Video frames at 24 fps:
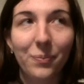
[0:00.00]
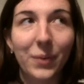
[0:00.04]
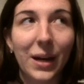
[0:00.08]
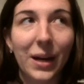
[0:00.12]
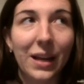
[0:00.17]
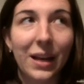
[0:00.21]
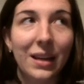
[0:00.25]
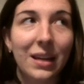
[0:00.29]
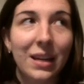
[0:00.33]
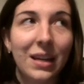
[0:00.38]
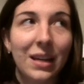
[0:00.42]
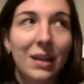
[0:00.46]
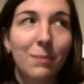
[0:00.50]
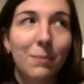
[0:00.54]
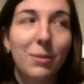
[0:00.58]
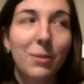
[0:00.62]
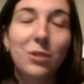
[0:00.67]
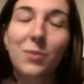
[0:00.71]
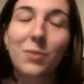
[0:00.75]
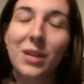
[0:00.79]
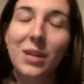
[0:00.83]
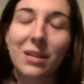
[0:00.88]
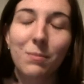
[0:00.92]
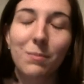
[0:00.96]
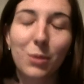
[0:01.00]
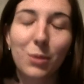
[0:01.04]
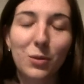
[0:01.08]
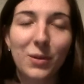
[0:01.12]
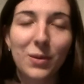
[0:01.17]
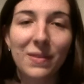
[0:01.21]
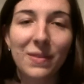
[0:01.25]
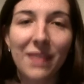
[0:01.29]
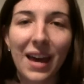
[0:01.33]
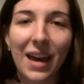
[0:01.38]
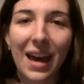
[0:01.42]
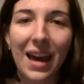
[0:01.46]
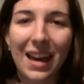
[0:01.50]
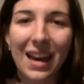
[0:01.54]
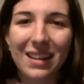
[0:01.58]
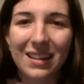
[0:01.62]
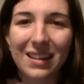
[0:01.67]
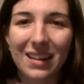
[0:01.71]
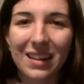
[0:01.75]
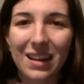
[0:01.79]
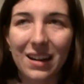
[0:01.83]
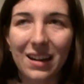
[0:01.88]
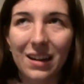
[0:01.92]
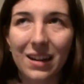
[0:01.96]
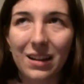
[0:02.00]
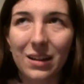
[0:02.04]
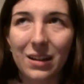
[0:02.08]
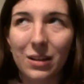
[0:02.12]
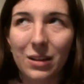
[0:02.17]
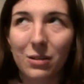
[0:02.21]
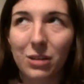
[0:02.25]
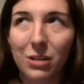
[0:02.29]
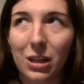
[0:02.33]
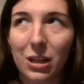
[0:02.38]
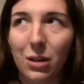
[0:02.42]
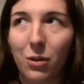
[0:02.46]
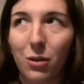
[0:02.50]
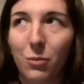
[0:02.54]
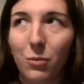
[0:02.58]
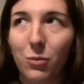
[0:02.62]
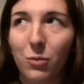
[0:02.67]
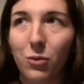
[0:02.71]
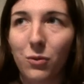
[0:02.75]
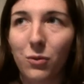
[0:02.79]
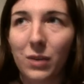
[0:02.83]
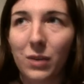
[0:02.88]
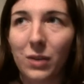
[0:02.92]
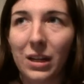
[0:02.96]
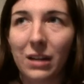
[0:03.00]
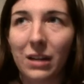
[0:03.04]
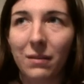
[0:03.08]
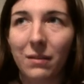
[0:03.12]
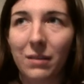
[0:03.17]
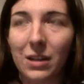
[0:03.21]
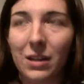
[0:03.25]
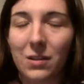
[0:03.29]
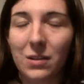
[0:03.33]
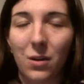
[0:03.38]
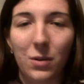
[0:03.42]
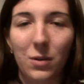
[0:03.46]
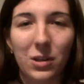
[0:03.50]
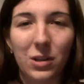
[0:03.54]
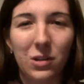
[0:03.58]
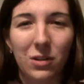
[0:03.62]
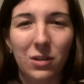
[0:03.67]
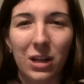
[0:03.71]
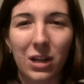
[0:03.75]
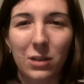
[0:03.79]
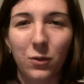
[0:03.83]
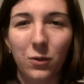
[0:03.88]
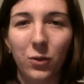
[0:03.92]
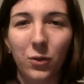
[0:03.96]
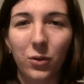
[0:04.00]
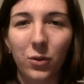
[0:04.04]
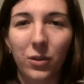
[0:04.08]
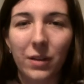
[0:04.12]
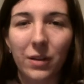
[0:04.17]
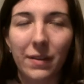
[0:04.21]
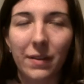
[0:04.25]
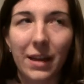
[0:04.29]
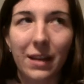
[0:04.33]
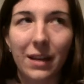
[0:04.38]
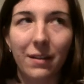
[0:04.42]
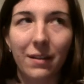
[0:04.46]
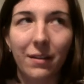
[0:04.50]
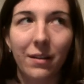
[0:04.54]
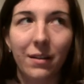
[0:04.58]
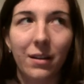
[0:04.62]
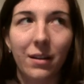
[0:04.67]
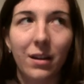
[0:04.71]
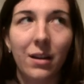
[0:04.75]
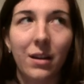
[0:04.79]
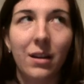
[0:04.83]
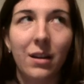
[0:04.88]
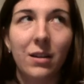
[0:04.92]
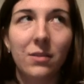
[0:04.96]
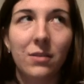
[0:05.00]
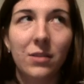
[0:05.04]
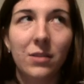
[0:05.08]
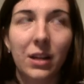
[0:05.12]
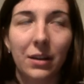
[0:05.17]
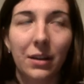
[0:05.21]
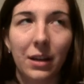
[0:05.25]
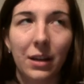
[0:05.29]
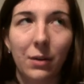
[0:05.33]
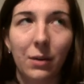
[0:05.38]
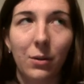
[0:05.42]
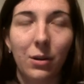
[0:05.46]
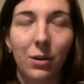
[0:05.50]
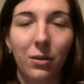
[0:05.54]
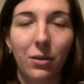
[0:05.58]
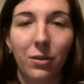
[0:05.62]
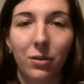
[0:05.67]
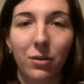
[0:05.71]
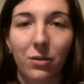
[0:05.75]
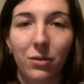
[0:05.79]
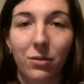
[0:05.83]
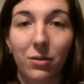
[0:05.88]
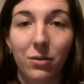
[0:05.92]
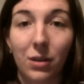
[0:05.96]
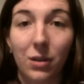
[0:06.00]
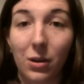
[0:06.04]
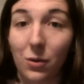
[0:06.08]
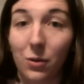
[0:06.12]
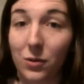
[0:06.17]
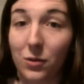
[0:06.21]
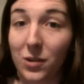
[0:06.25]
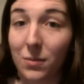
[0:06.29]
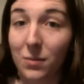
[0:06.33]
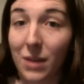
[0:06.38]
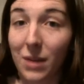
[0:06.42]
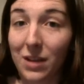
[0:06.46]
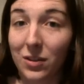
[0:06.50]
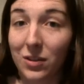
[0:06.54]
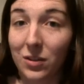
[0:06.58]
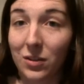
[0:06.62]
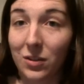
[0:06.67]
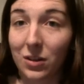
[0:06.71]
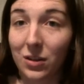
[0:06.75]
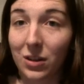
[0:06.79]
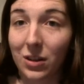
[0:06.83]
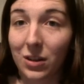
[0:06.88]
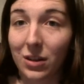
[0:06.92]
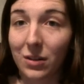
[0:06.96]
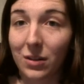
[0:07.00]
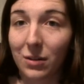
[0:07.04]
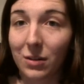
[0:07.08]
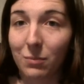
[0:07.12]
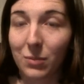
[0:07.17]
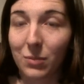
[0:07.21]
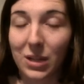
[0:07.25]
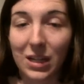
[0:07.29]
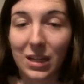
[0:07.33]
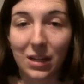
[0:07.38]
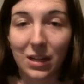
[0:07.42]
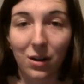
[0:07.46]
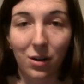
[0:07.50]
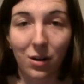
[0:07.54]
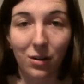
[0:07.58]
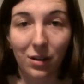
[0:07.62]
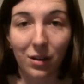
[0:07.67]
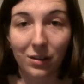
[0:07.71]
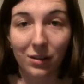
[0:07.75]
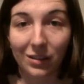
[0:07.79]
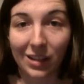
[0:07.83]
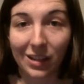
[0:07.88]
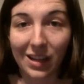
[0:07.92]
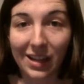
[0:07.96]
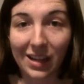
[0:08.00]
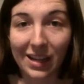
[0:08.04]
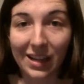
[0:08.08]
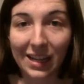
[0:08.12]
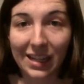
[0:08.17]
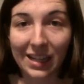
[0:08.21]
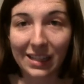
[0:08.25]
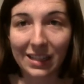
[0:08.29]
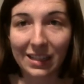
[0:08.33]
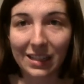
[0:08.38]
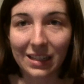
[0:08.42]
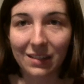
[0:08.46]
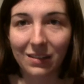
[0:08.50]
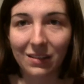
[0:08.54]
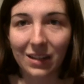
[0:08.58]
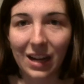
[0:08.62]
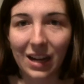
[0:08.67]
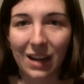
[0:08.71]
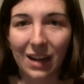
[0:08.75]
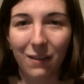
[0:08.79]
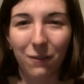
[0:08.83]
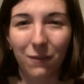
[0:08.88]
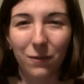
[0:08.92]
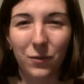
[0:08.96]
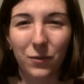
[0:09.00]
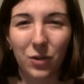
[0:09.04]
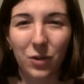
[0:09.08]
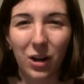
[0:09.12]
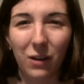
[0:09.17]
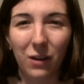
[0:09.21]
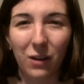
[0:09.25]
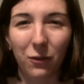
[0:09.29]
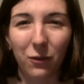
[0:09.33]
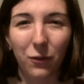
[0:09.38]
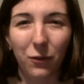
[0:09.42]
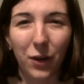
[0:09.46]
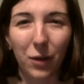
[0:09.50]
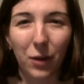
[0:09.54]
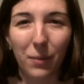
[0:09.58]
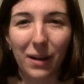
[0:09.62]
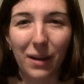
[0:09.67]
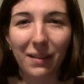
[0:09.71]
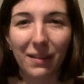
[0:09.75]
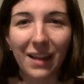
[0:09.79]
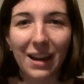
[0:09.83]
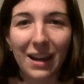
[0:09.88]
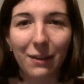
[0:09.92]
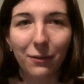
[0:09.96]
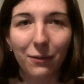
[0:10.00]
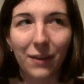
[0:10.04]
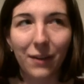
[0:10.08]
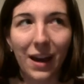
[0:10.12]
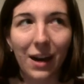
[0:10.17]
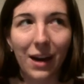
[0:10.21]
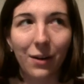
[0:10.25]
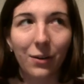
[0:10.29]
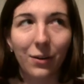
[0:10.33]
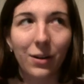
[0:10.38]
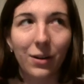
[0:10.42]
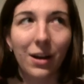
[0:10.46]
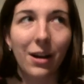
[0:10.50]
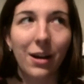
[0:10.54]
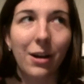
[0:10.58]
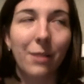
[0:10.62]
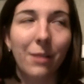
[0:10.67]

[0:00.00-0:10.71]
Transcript: But between that, you know, moving is always stressful, and then dealing with the new semester, being all online, and kind of trying to figure my life out,